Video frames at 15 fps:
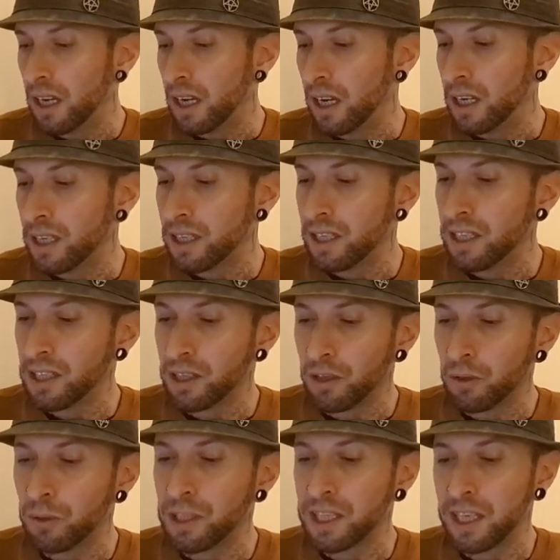Lettuce,
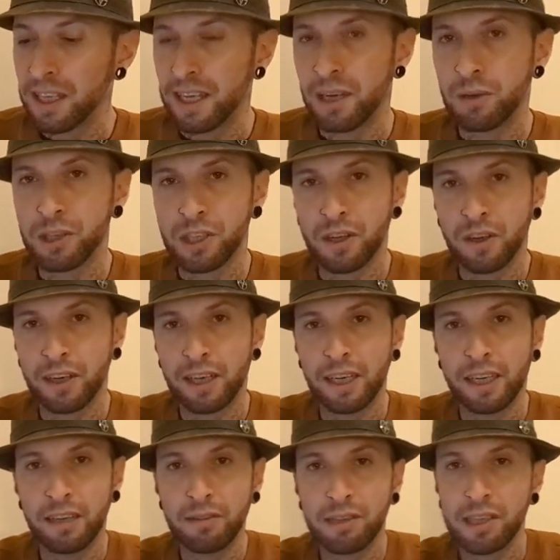I always take the outside
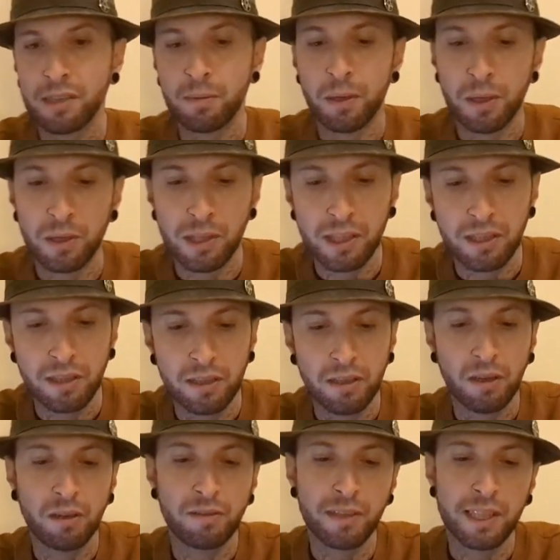leaves as opposed to
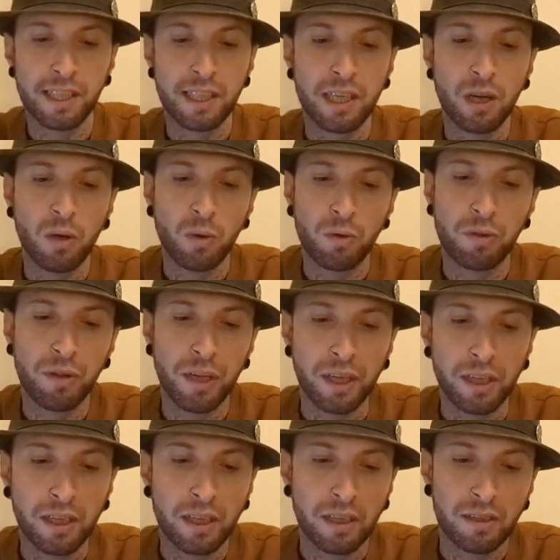harvesting the whole
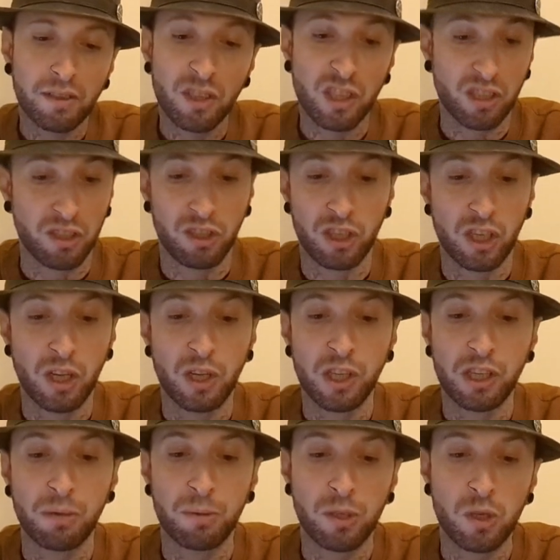thing. It just
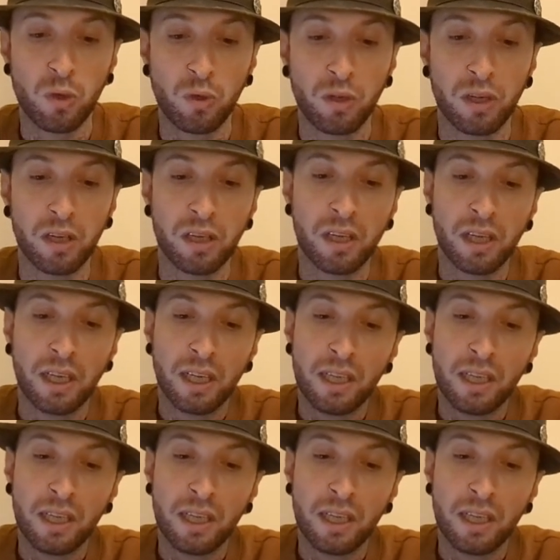lasts so much longer.